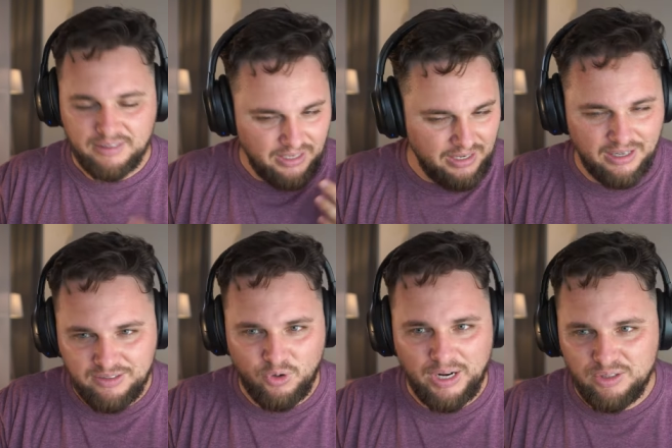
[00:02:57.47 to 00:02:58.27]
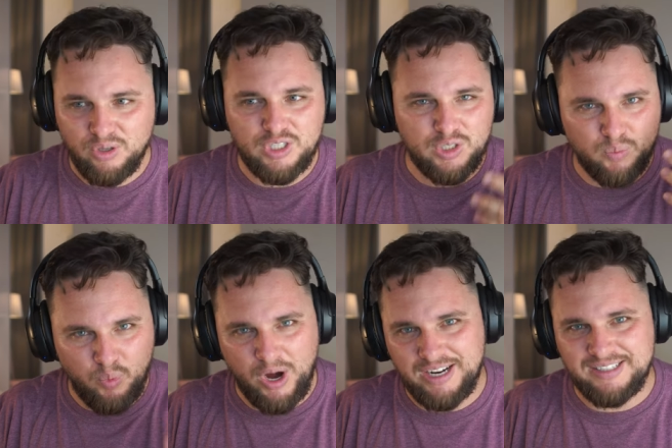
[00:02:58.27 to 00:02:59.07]
They are trying to
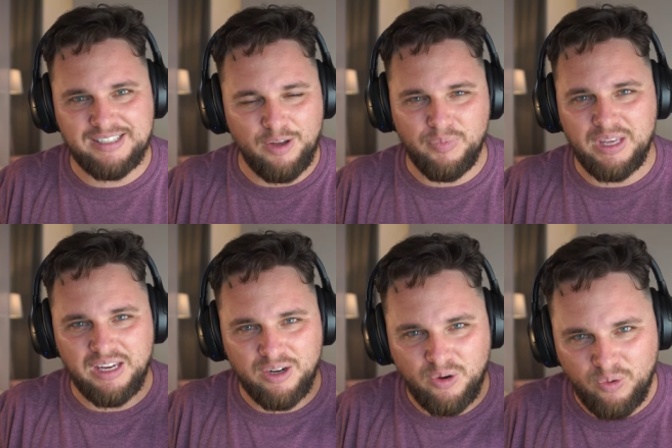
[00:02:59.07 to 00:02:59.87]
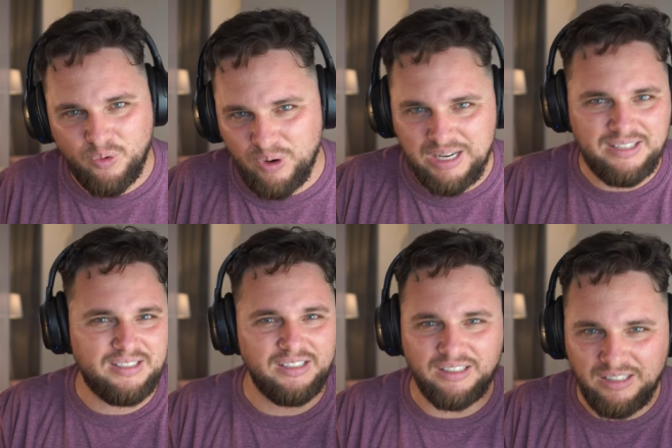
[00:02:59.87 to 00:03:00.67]
express something
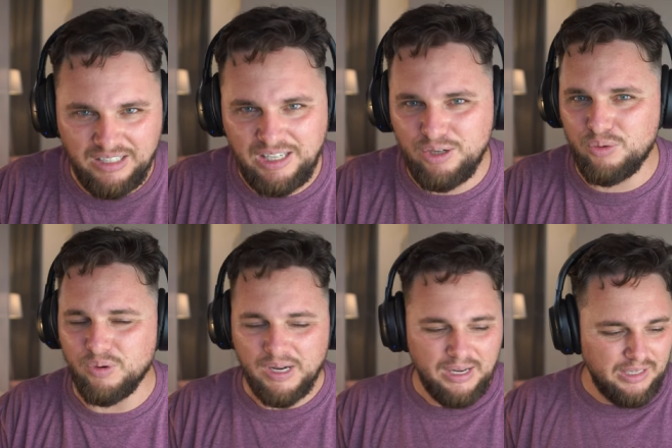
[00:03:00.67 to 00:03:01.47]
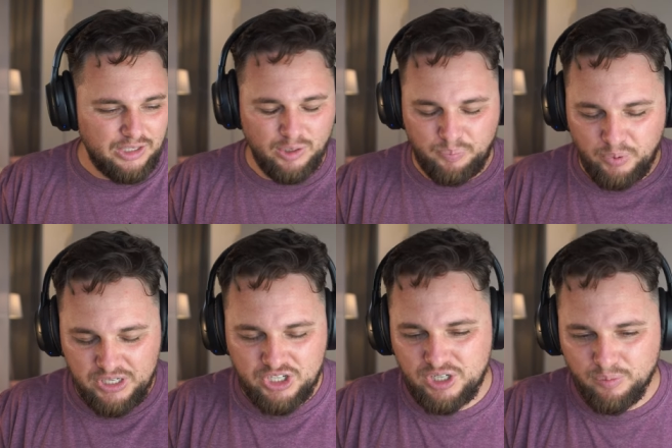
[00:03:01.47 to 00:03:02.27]
crazy, new, to
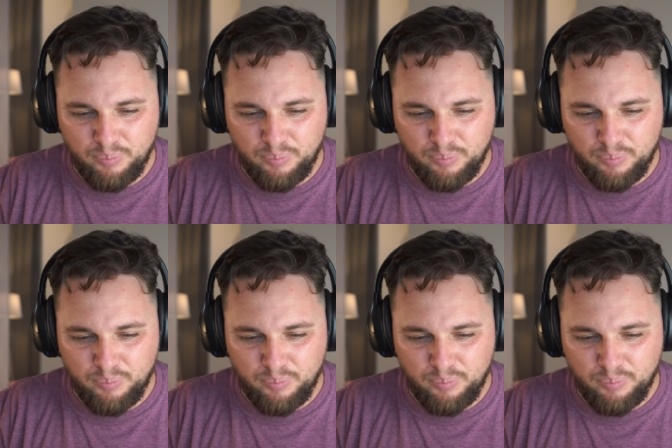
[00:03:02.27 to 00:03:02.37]
push